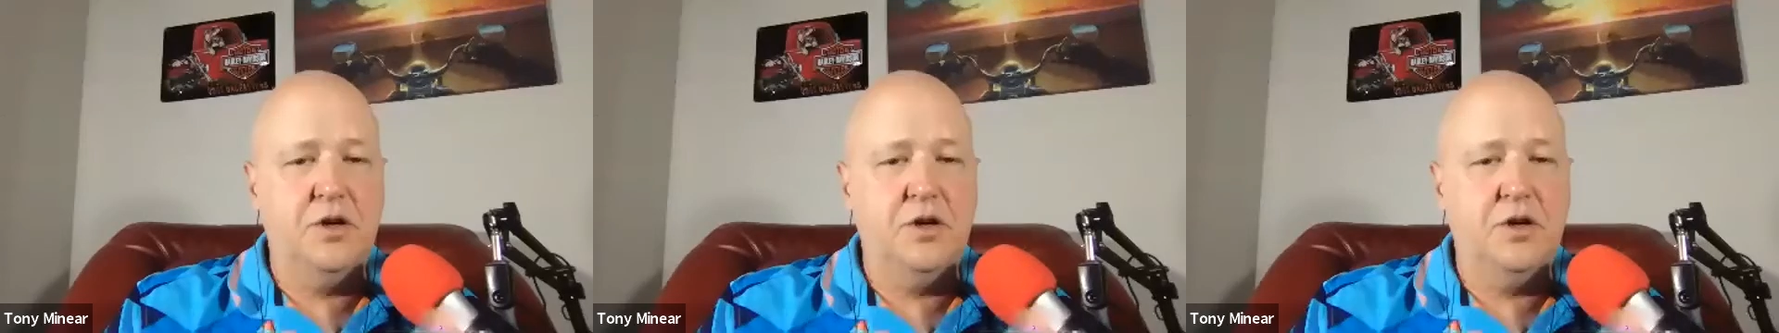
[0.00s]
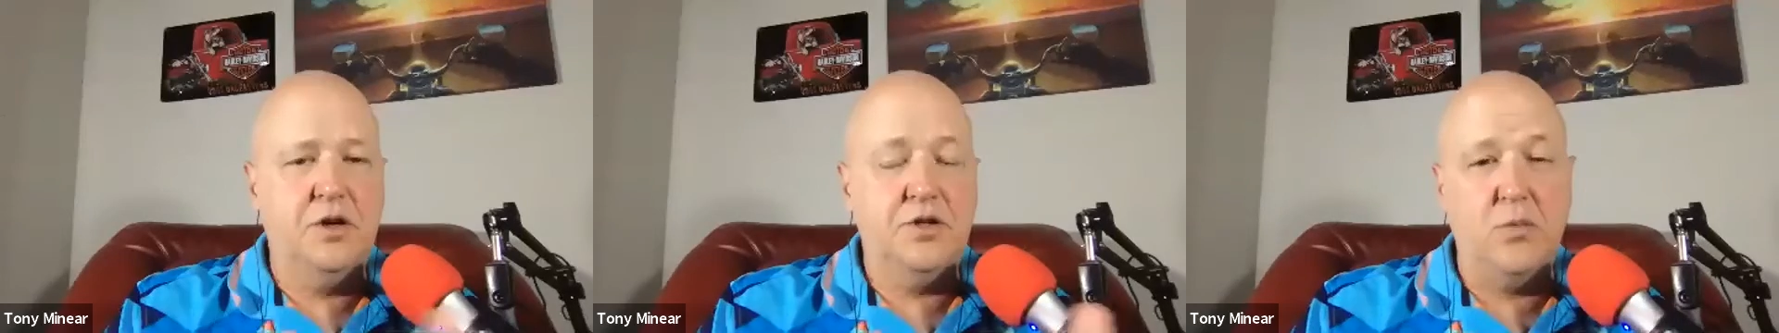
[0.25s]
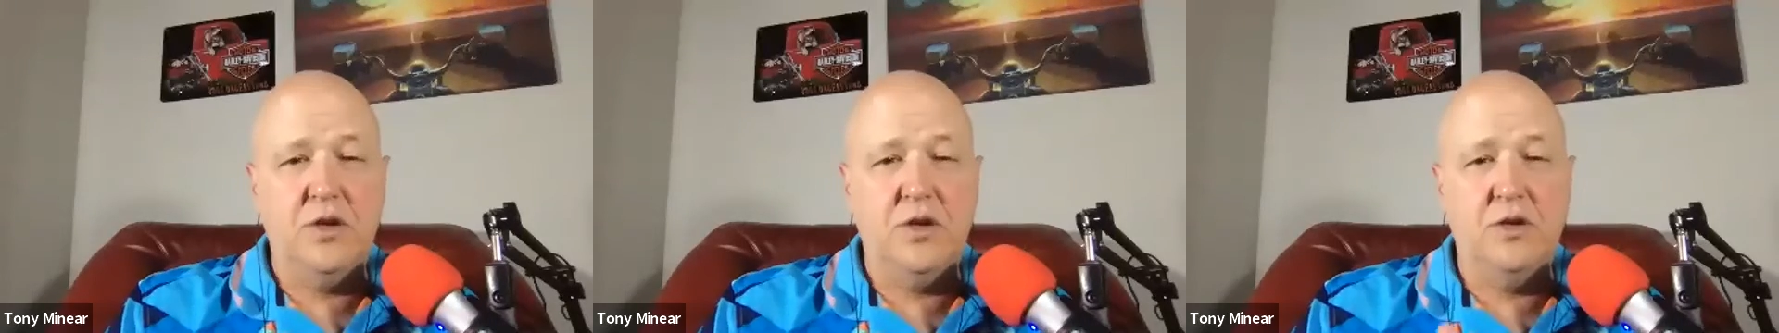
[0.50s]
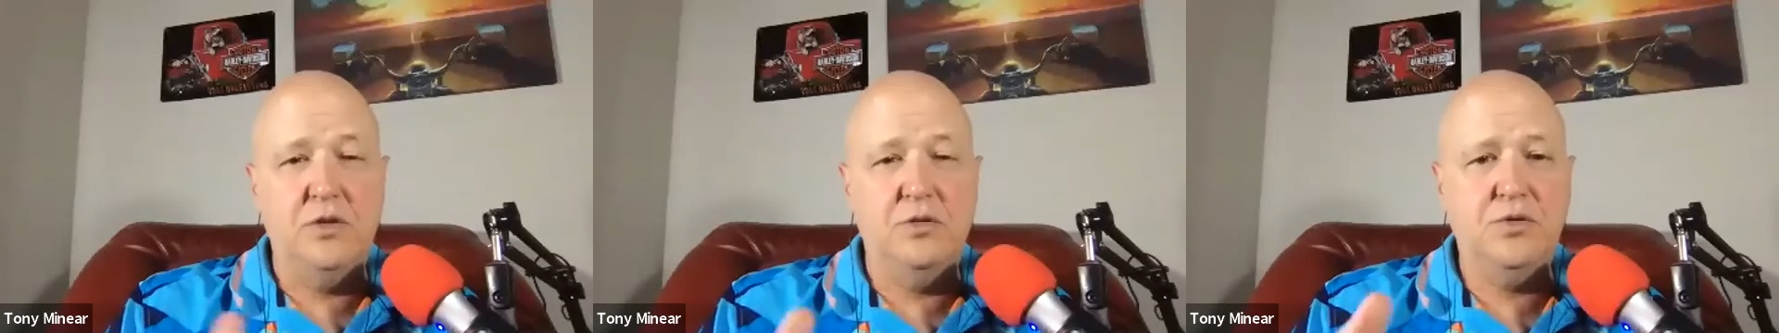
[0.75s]
saying we could
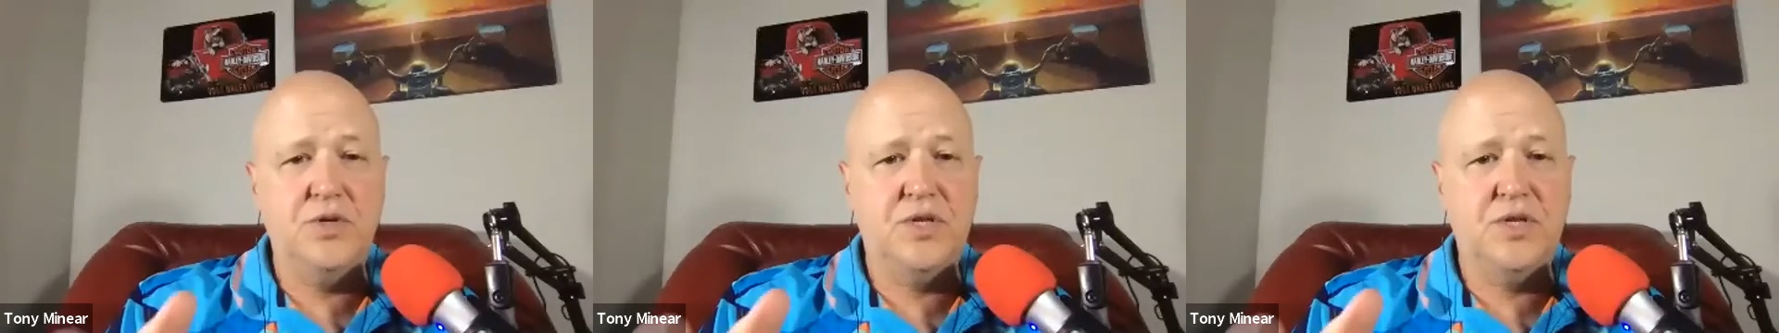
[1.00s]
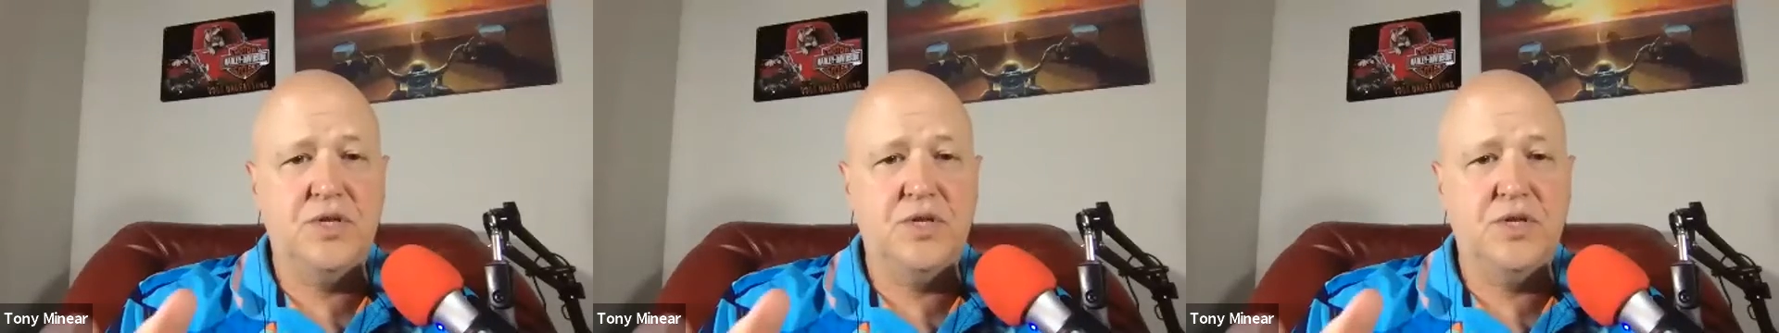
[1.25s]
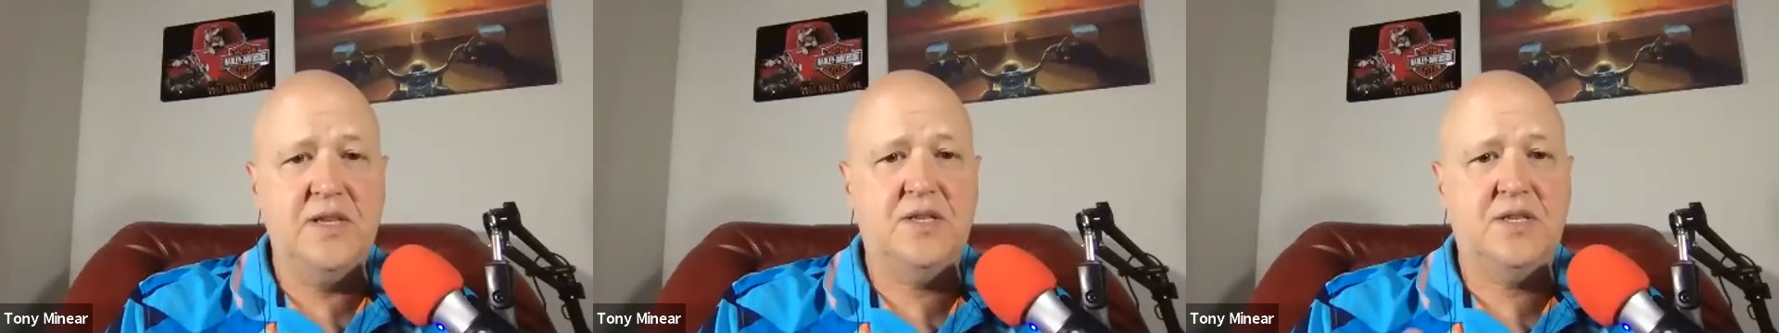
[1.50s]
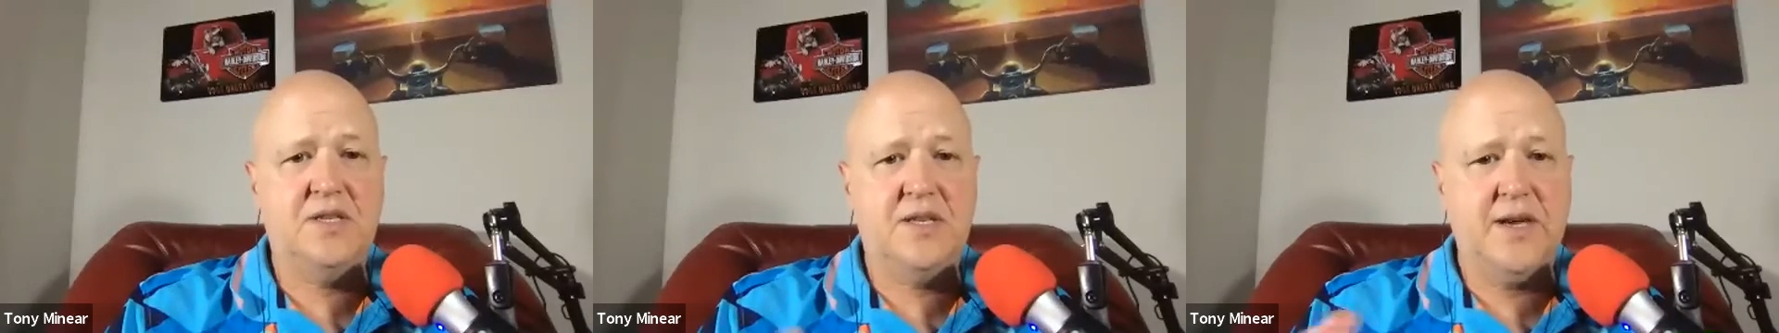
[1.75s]
use these
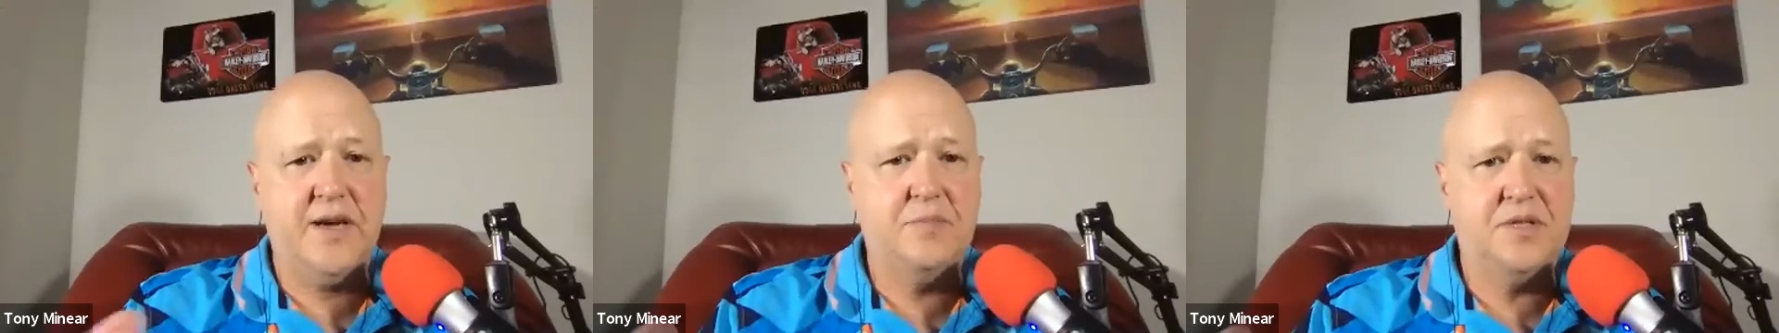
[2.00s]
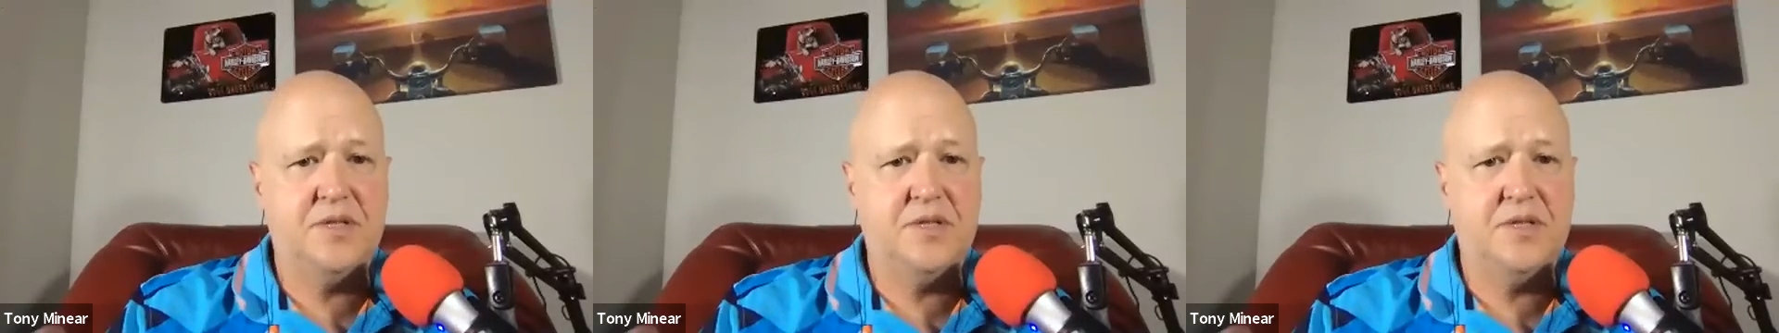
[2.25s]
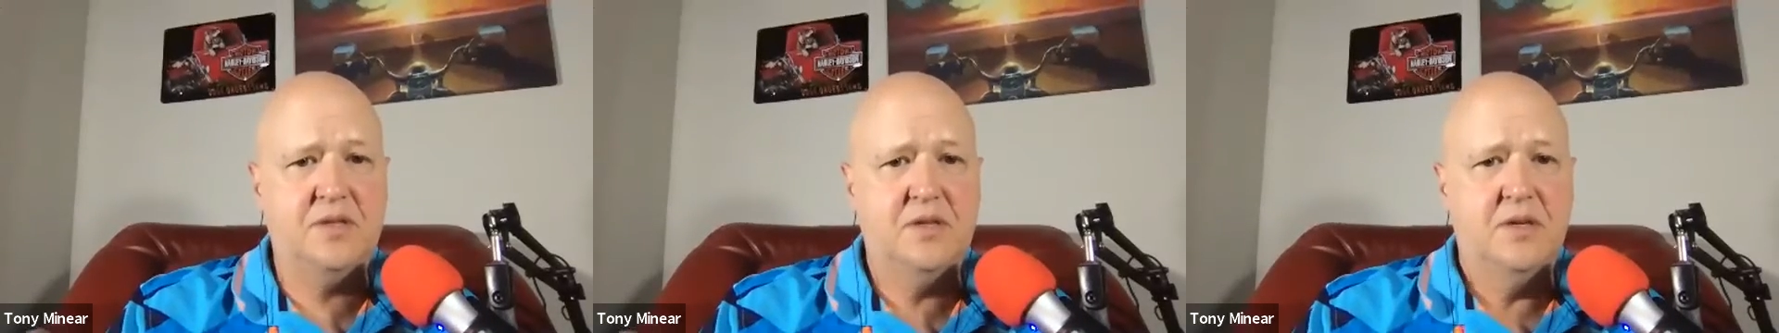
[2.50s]
steps